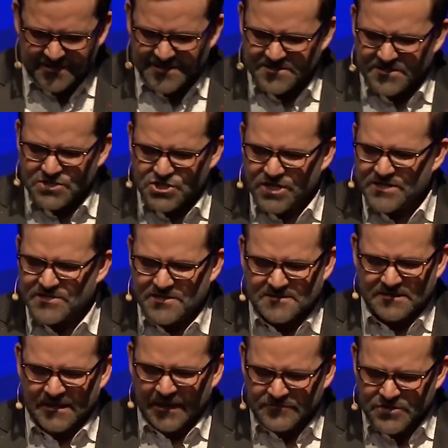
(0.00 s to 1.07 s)
Listen,
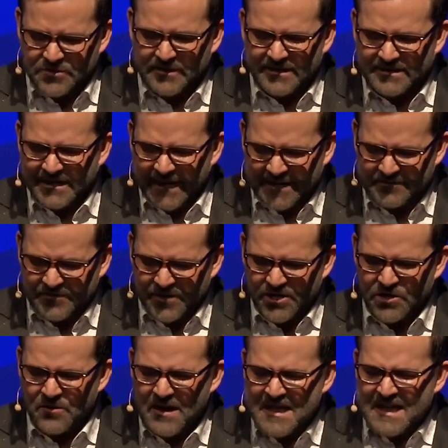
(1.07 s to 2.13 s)
Jesus loves you. He died for
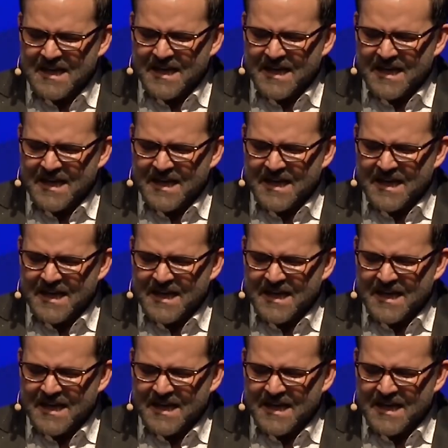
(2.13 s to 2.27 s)
you.